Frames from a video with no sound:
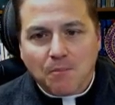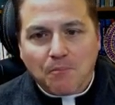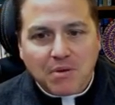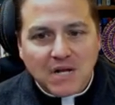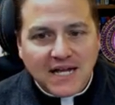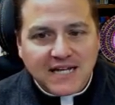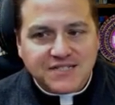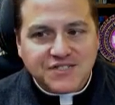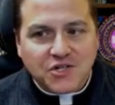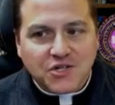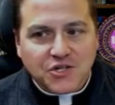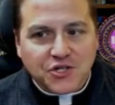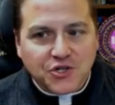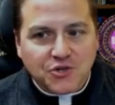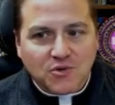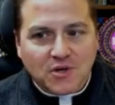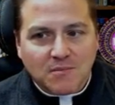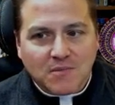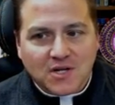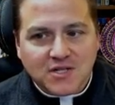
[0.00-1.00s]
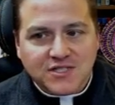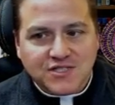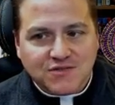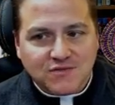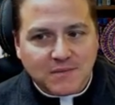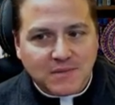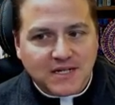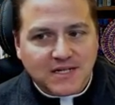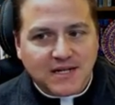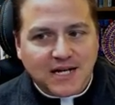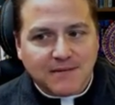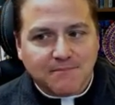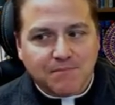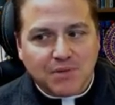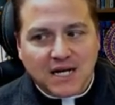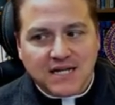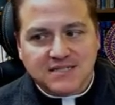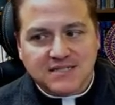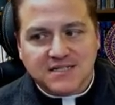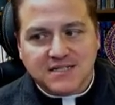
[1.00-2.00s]
Blessed are you amongst women, and
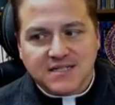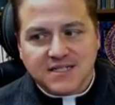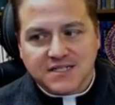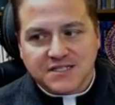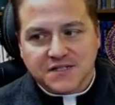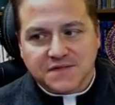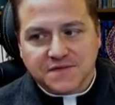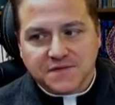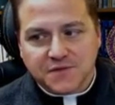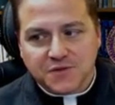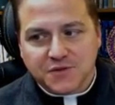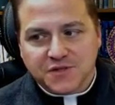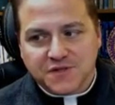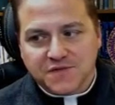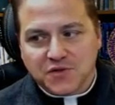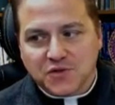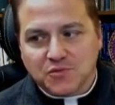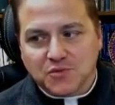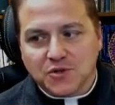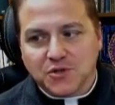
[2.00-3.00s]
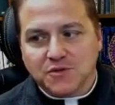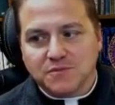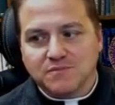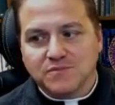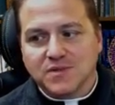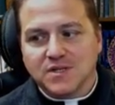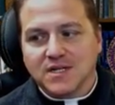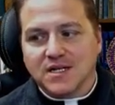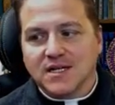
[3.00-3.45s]
blessed is the fruit of your womb.